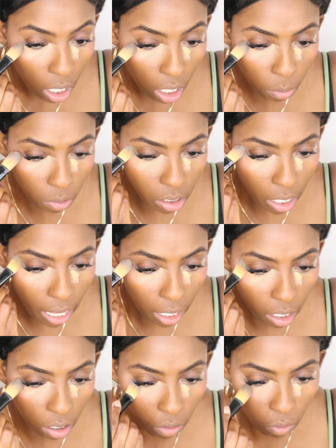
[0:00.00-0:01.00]
it was
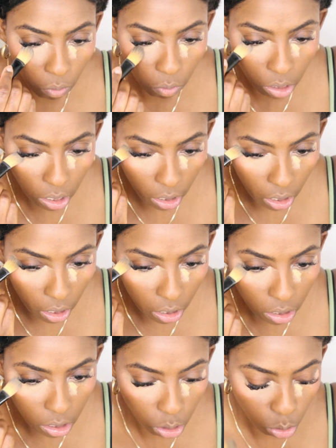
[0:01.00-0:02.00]
like
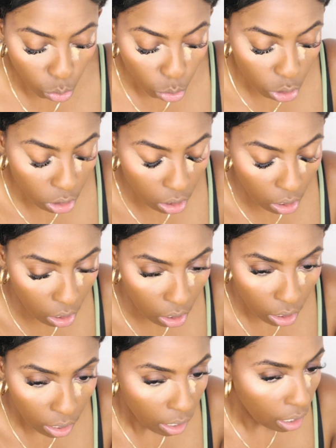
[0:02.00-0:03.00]
ridiculous. You should